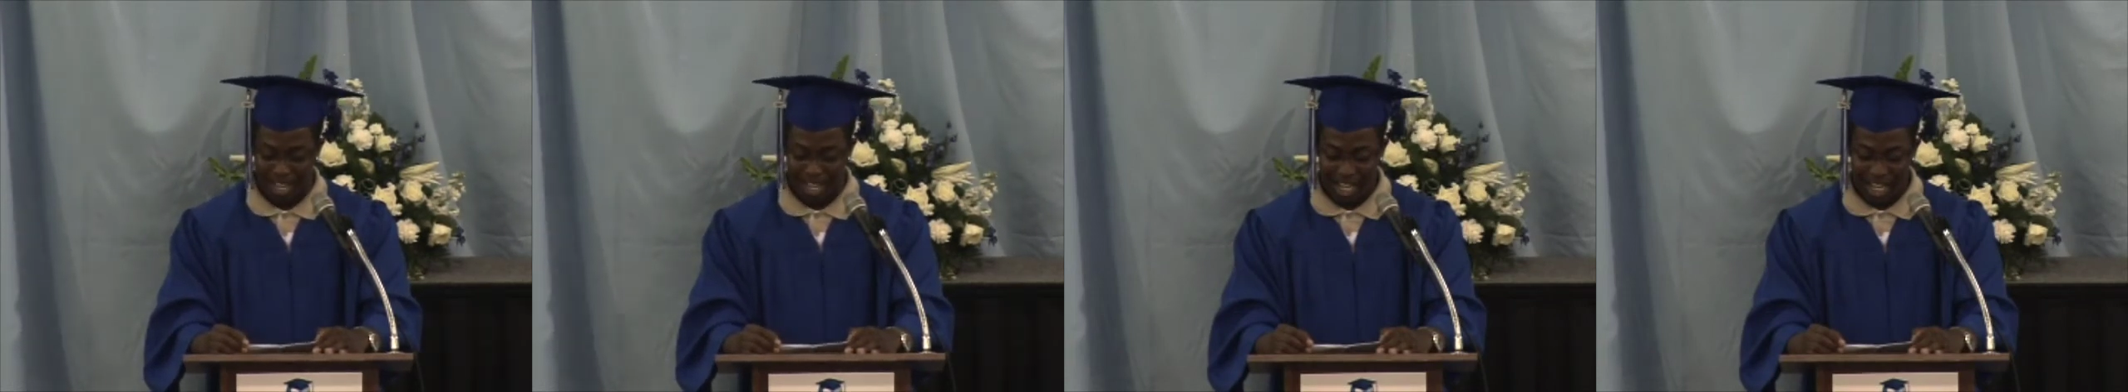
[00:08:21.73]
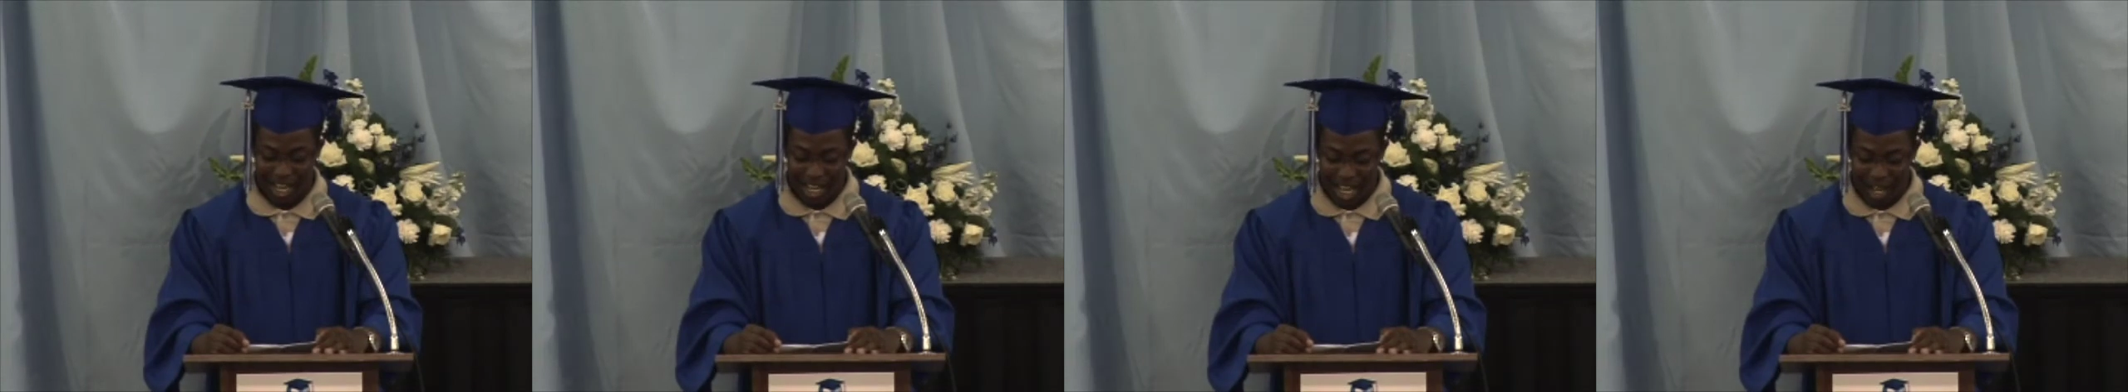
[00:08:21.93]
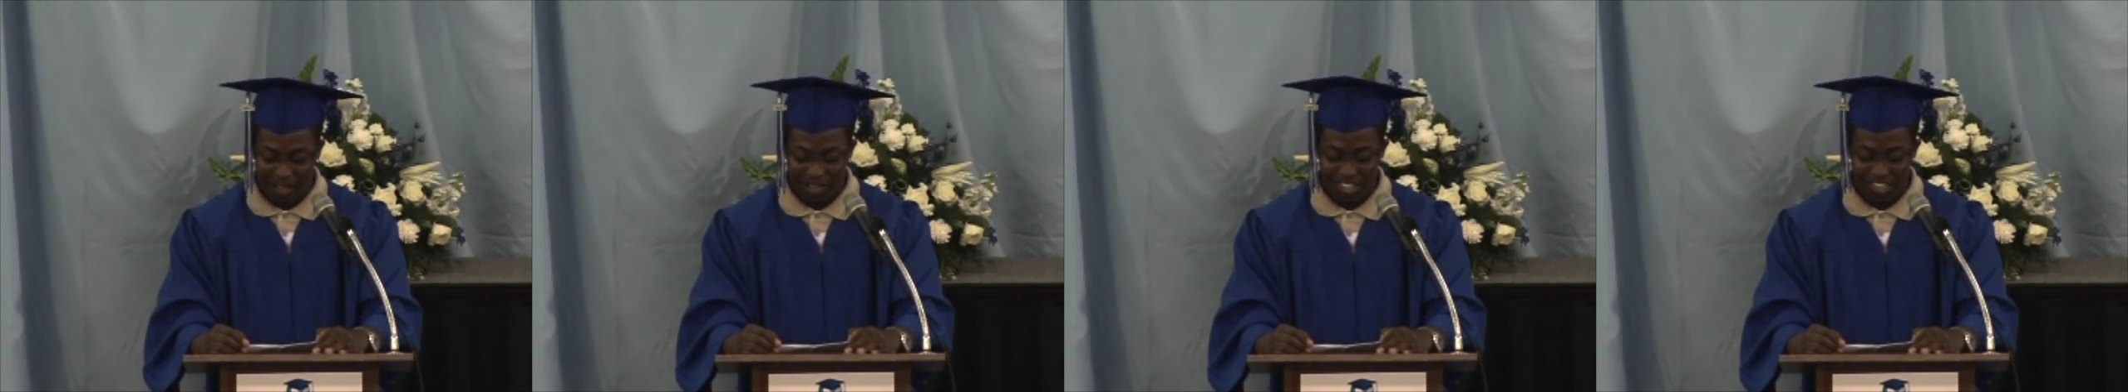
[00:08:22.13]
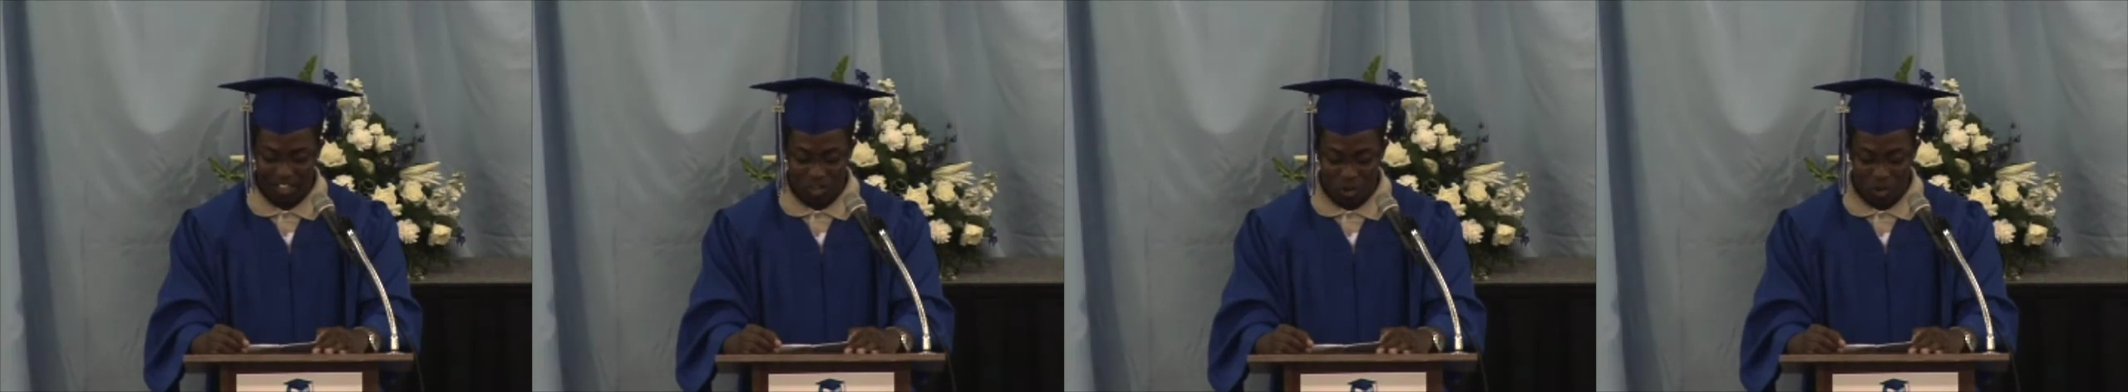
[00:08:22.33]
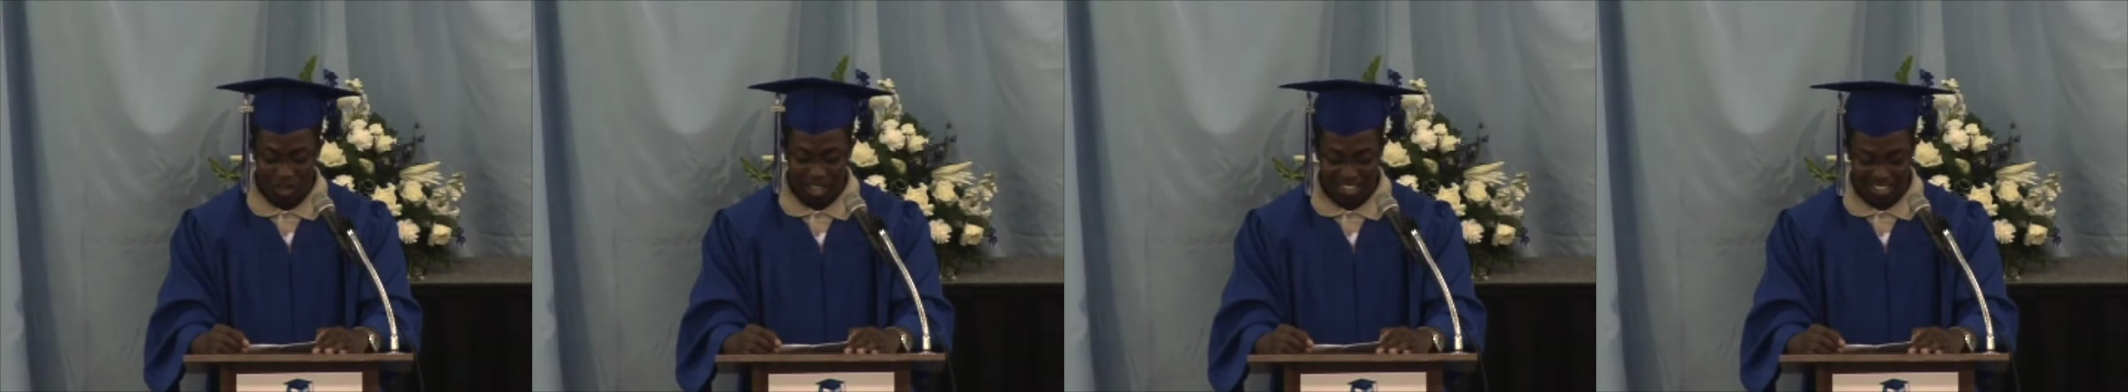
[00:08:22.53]
And now this
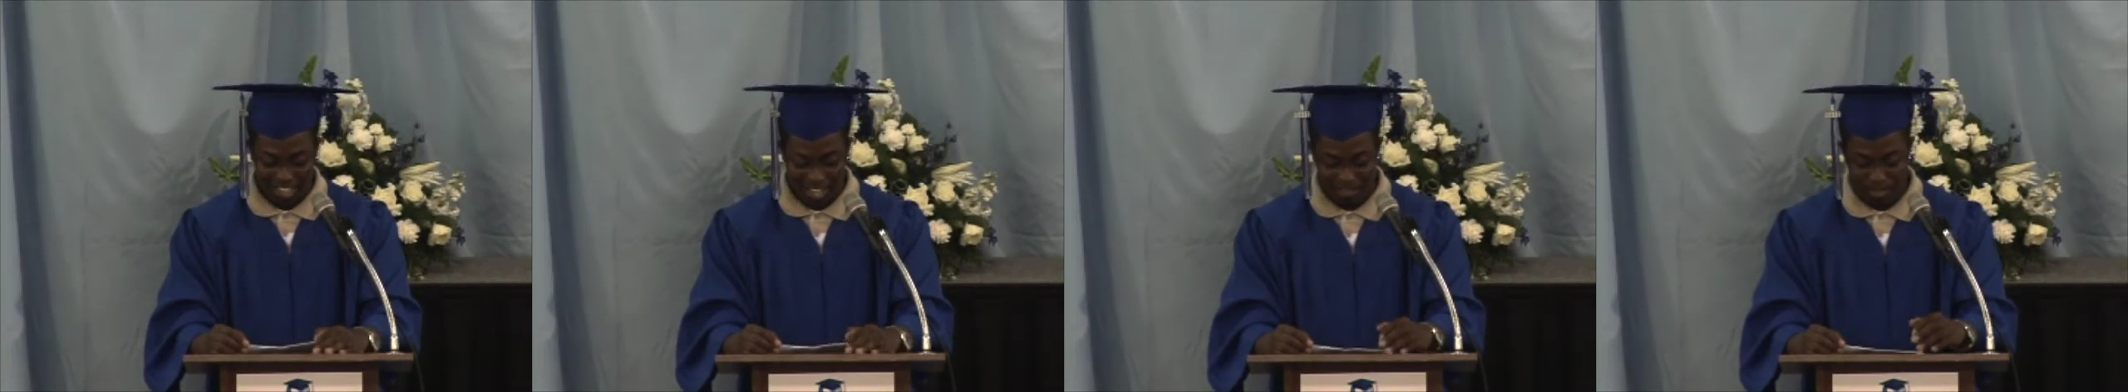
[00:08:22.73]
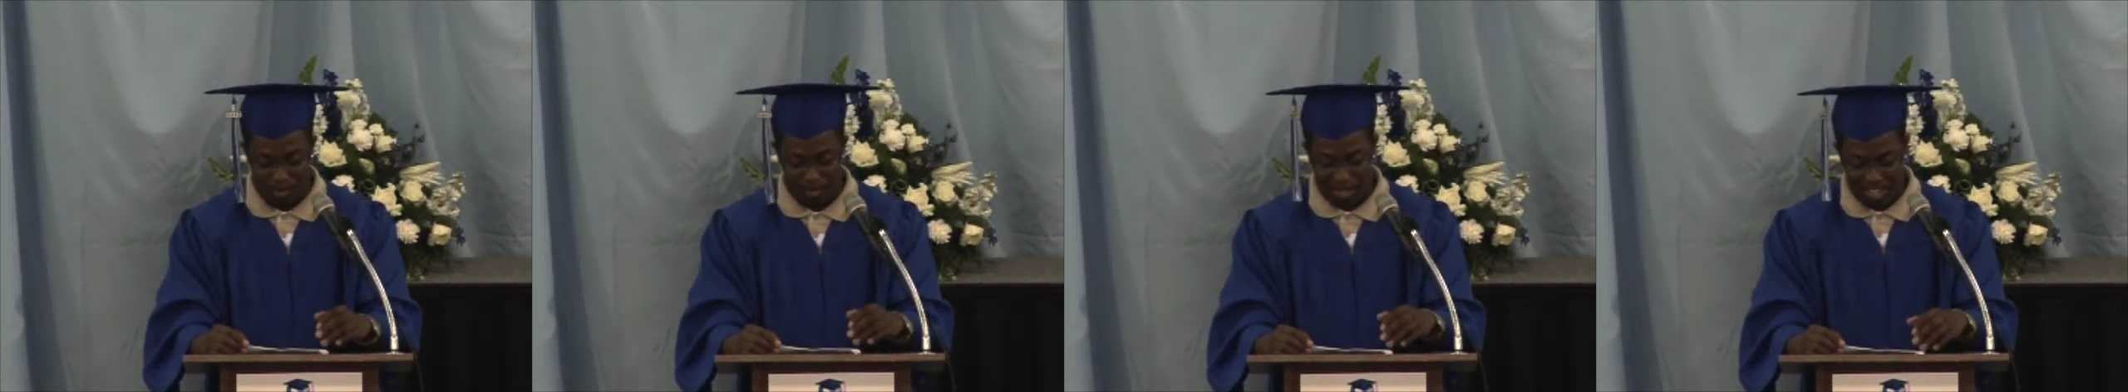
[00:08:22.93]
school has given